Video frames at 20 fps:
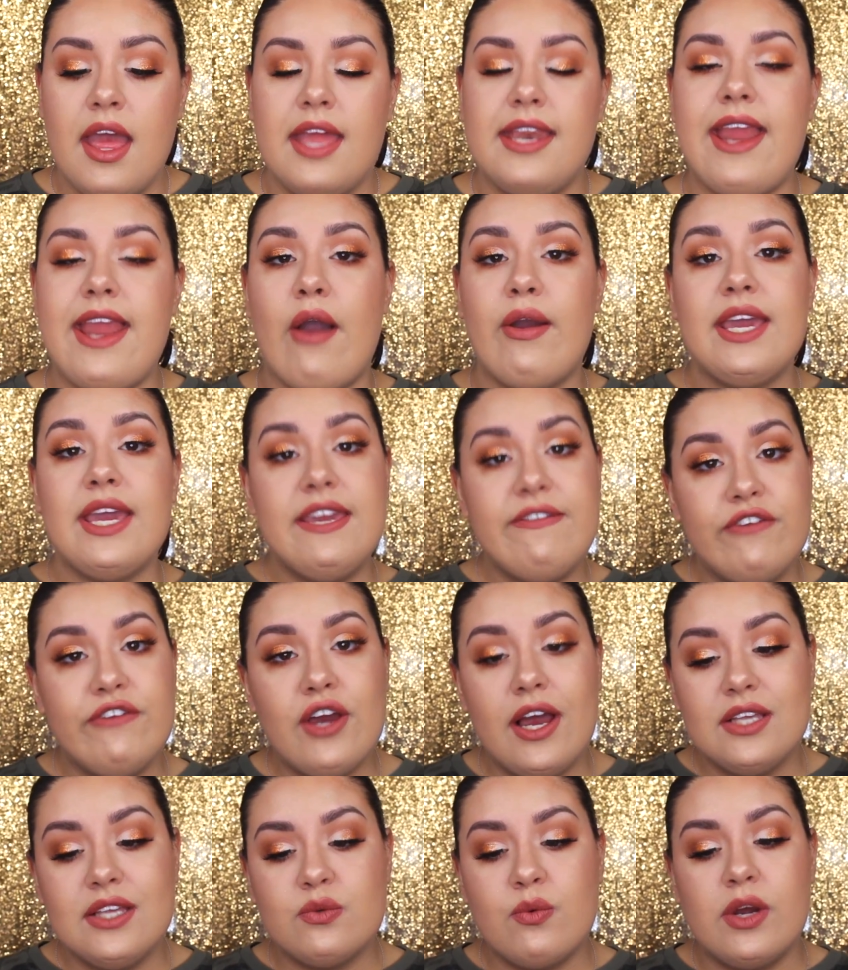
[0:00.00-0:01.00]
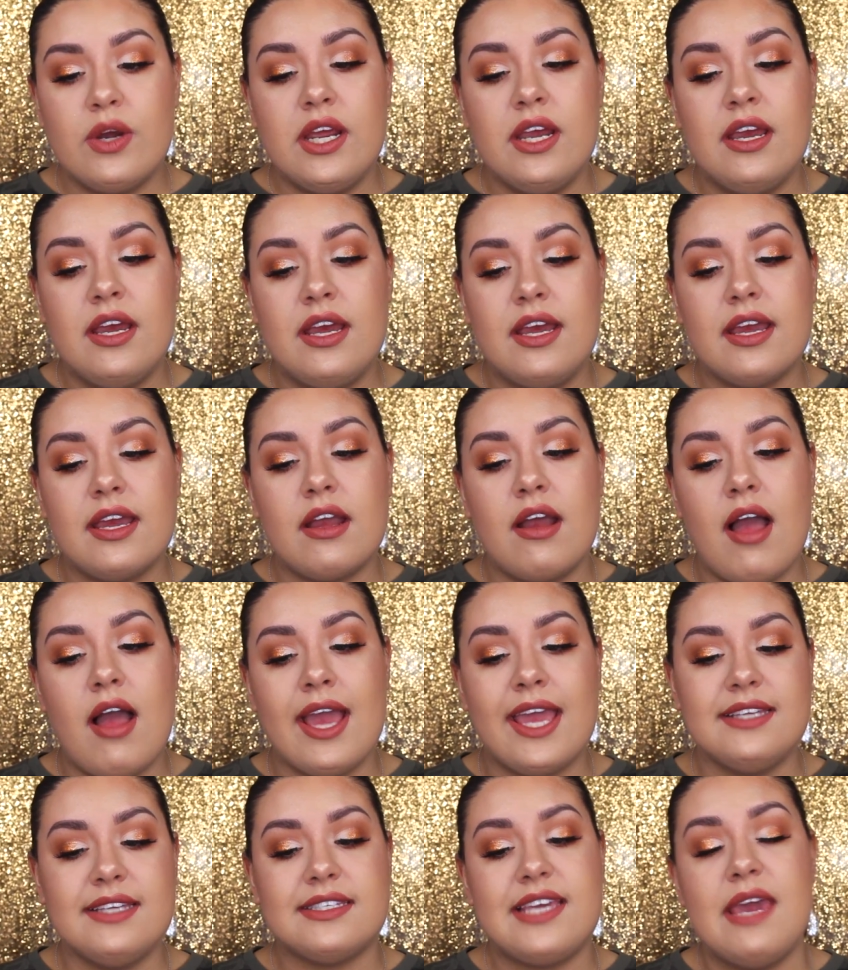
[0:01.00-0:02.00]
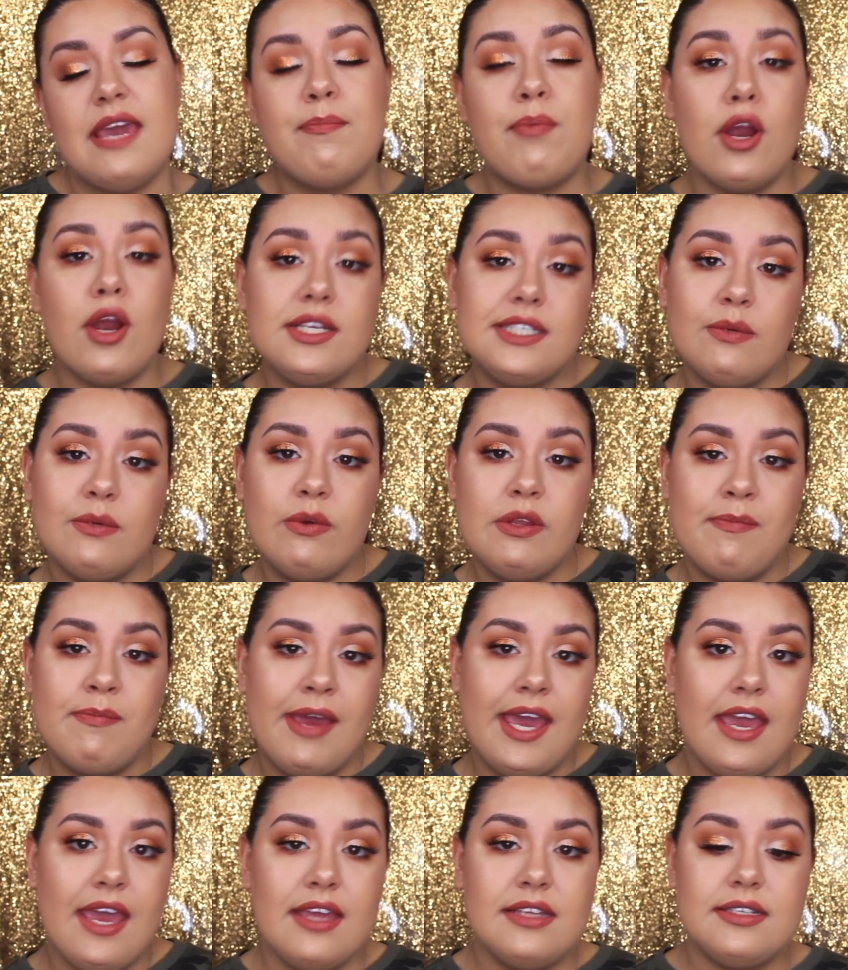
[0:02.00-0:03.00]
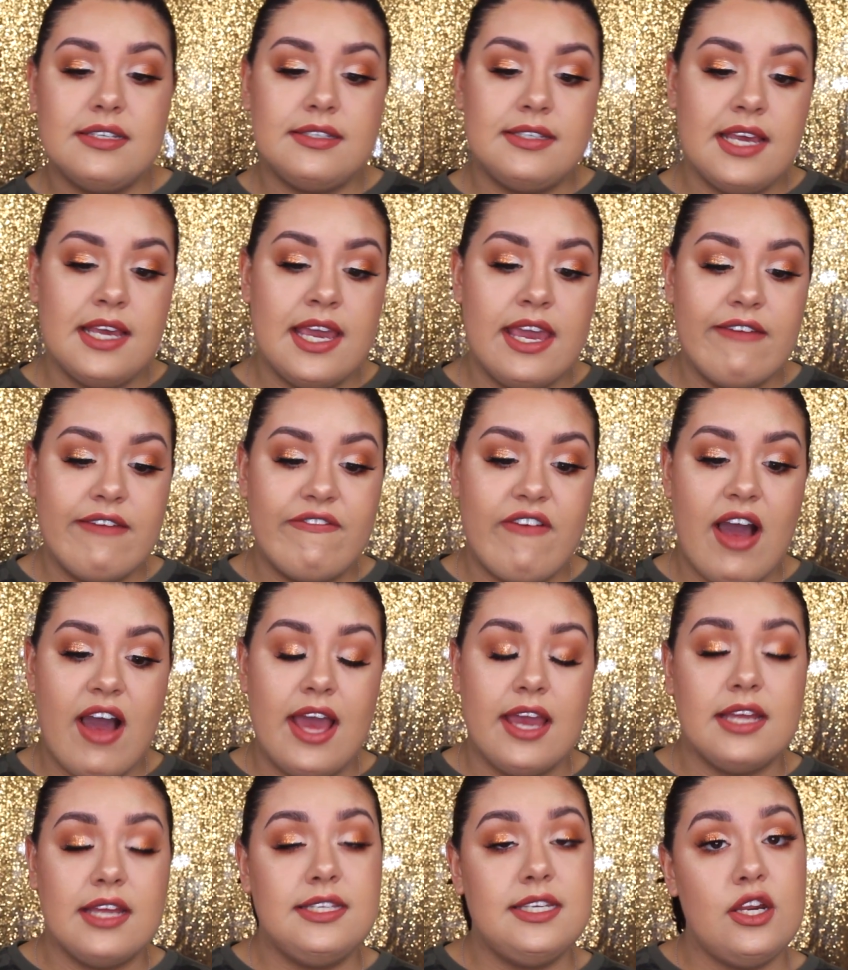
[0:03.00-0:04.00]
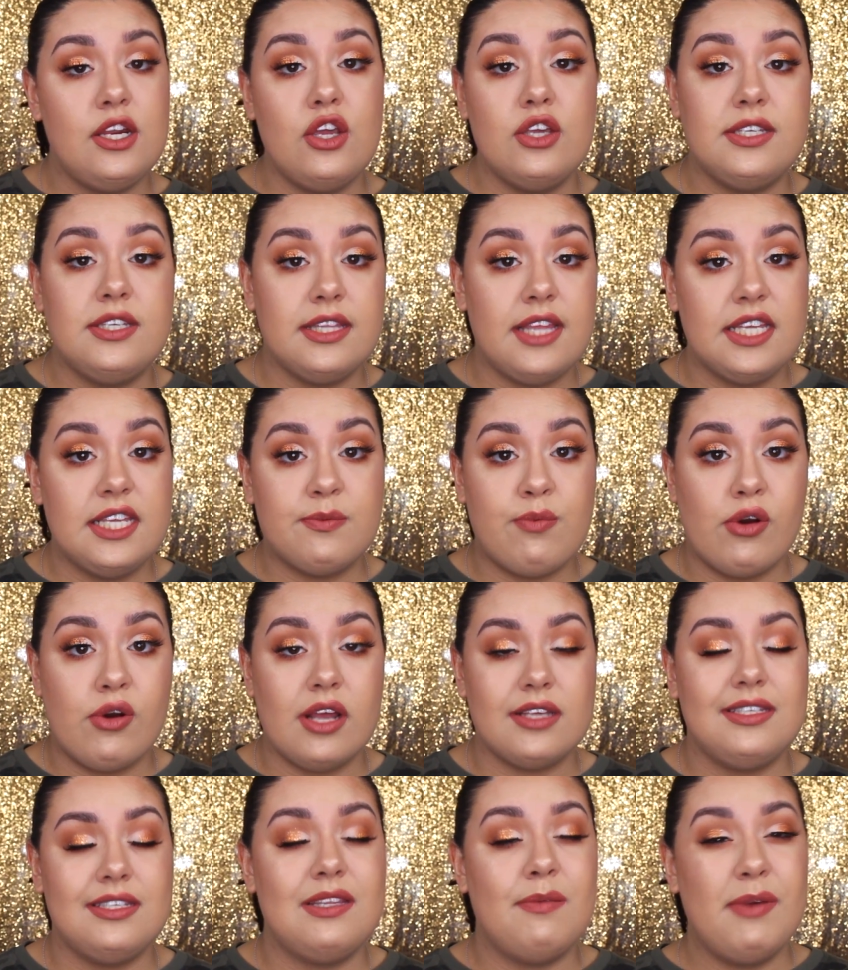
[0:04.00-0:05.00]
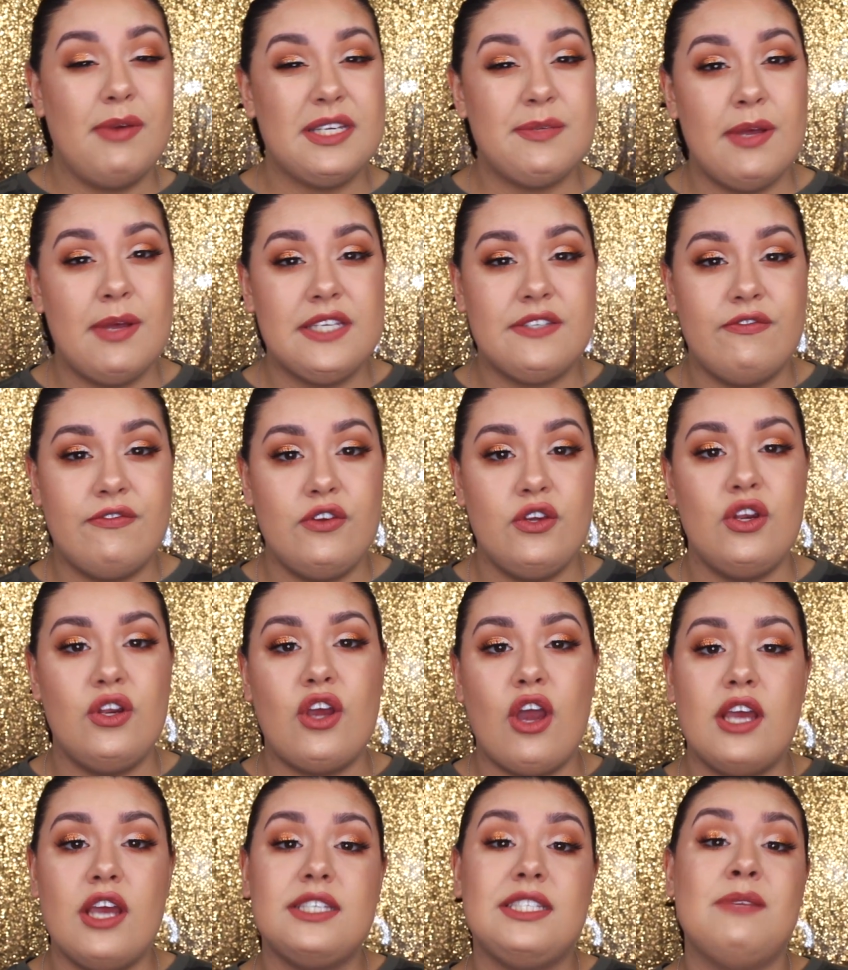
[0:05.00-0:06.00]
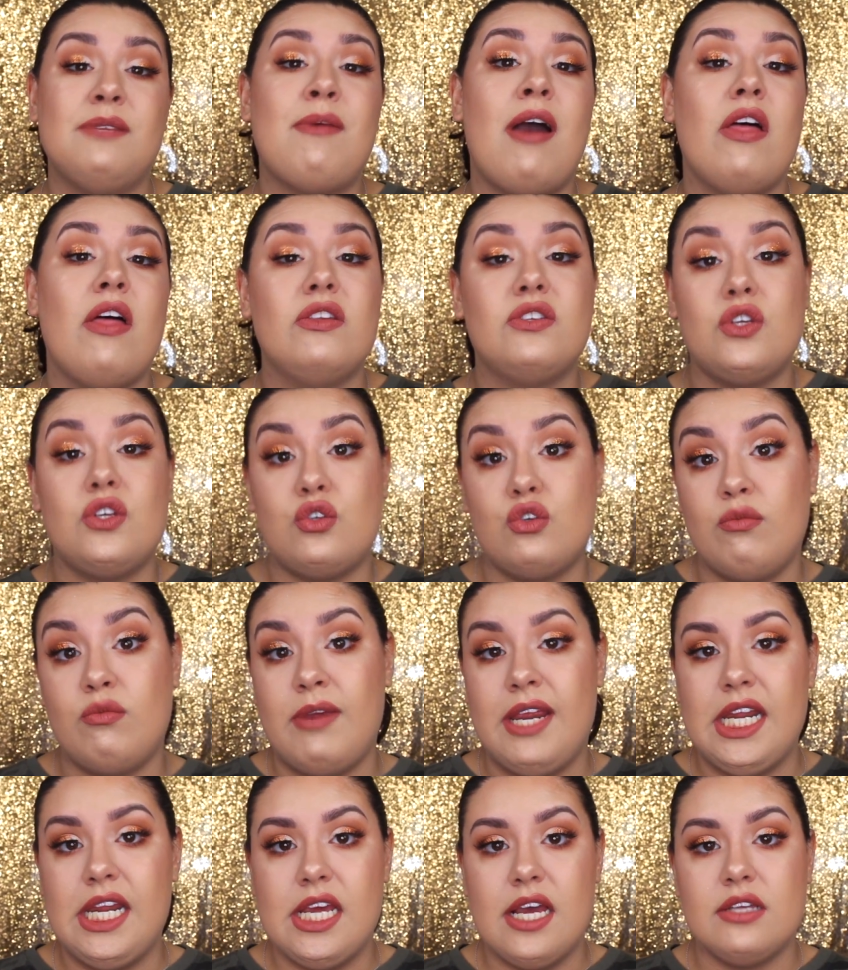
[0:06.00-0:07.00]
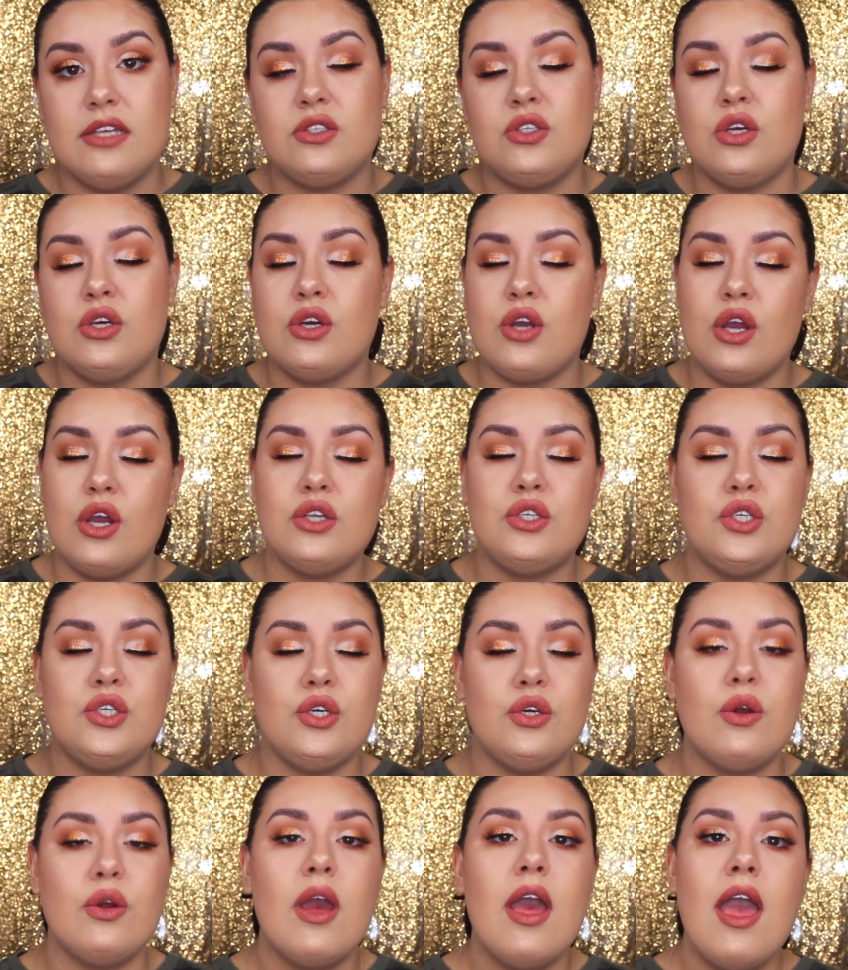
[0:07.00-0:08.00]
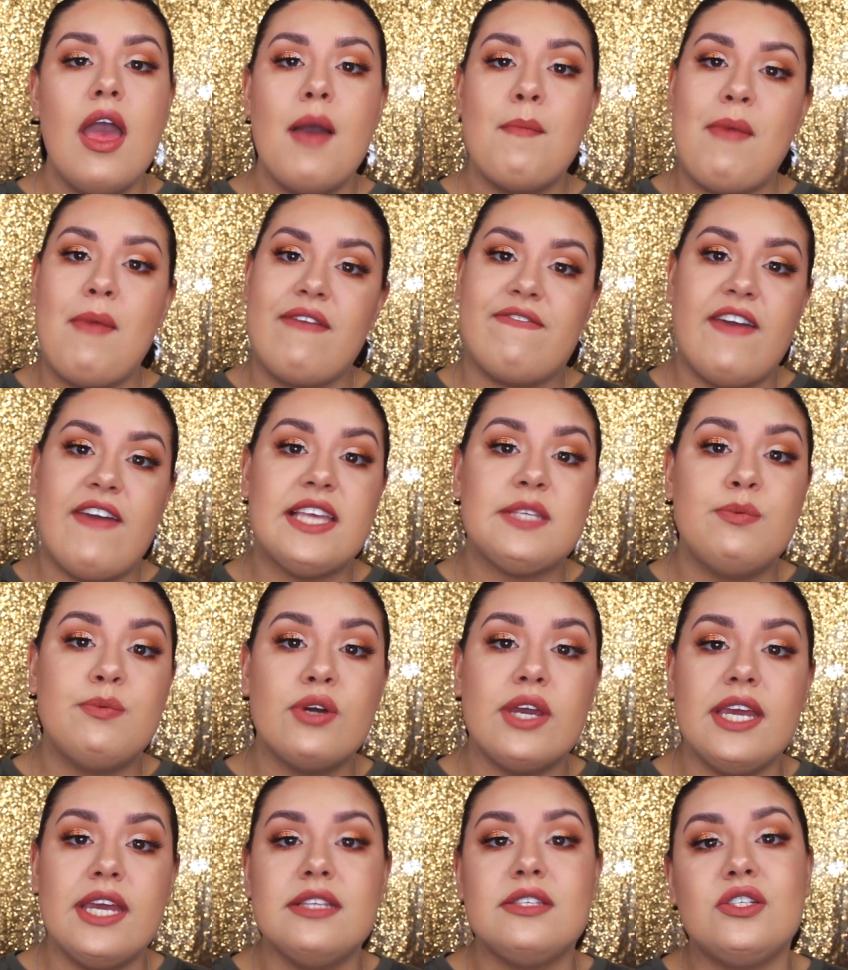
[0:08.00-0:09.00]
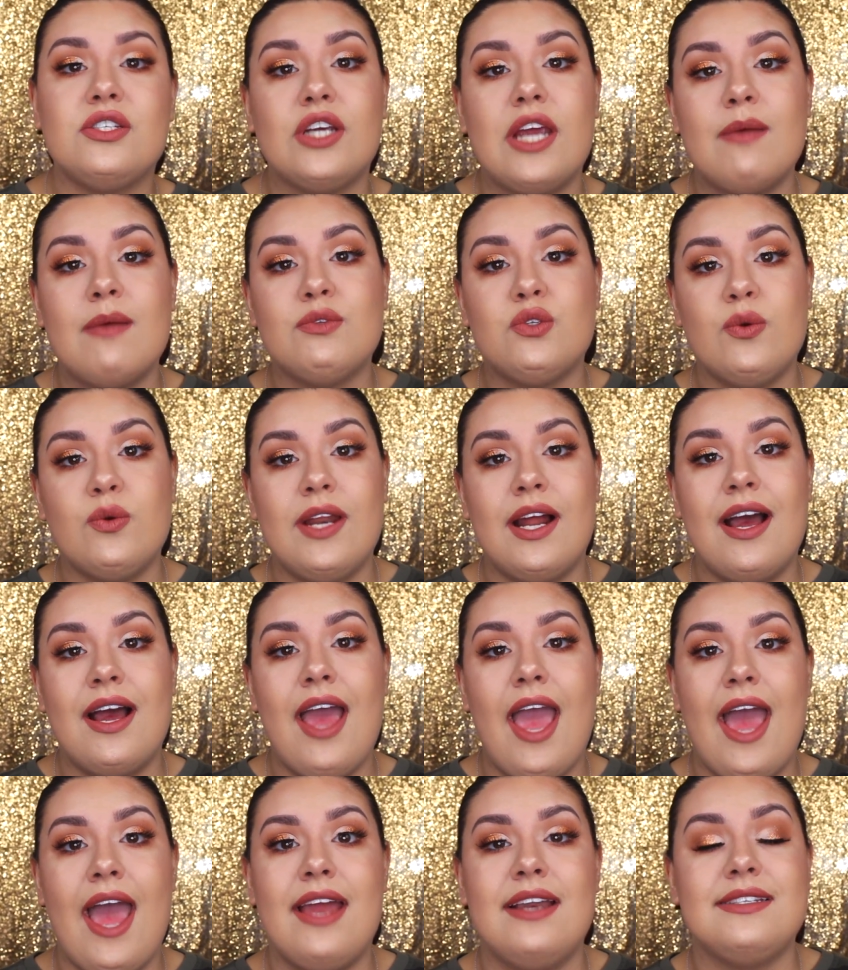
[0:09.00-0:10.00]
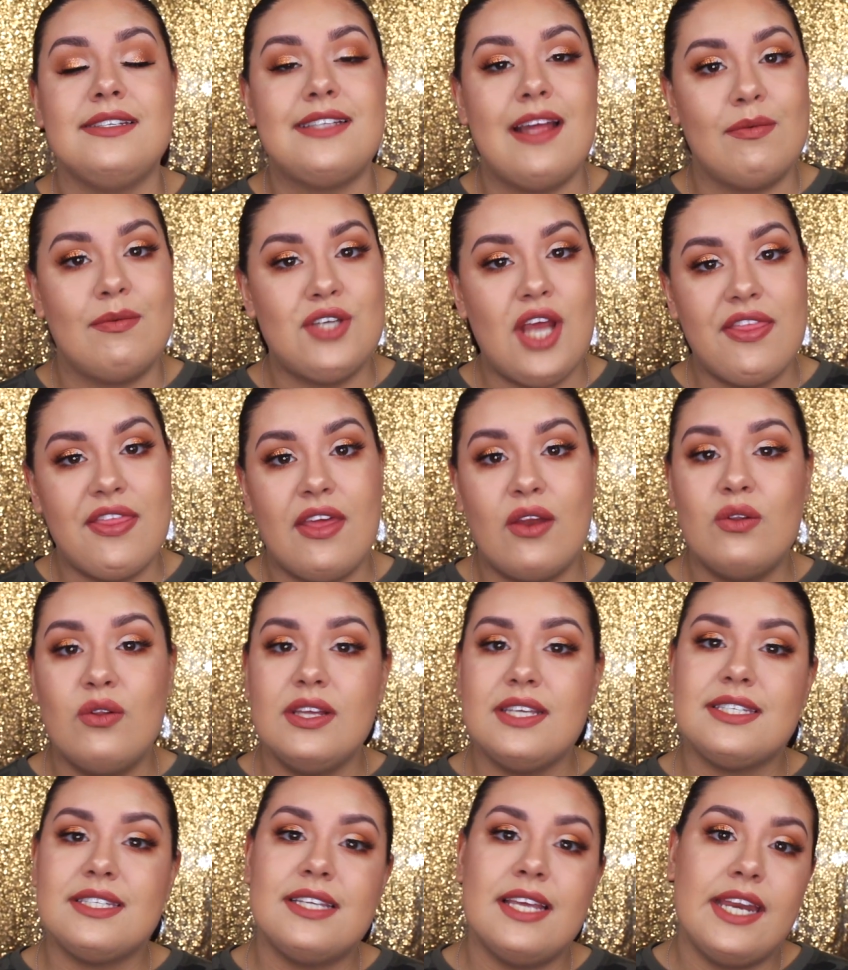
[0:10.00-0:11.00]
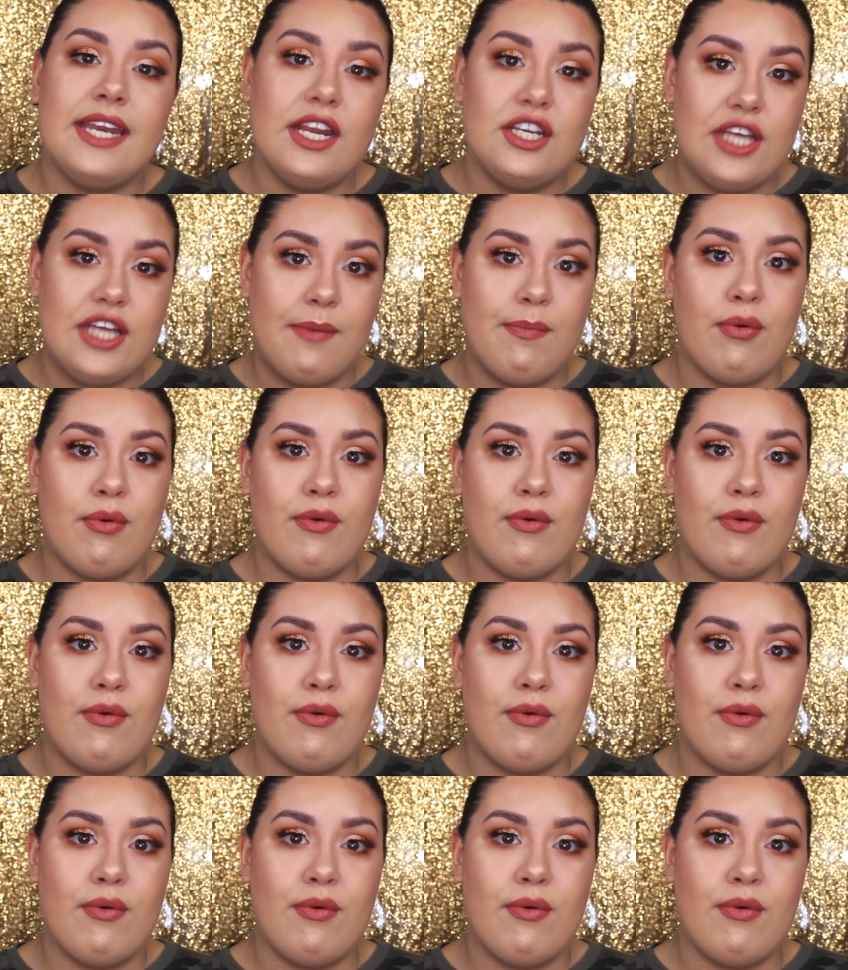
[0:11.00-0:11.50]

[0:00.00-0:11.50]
Now, if you guys want to, I guess, keep posted with me to see if I continue using these products, and the best place for you to go is to my other social media. So go to my Facebook, Instagram, Twitter, and Snapchat. That all is Celina J.